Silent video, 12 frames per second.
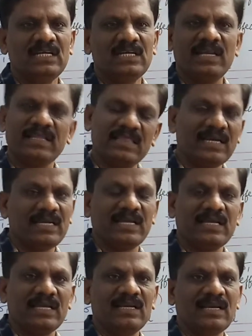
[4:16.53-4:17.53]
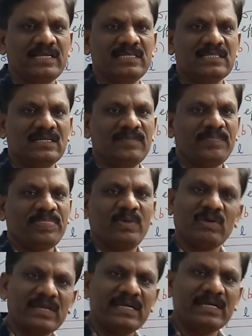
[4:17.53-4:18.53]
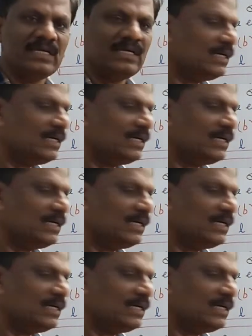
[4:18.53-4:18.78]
Like that I can write. Okay.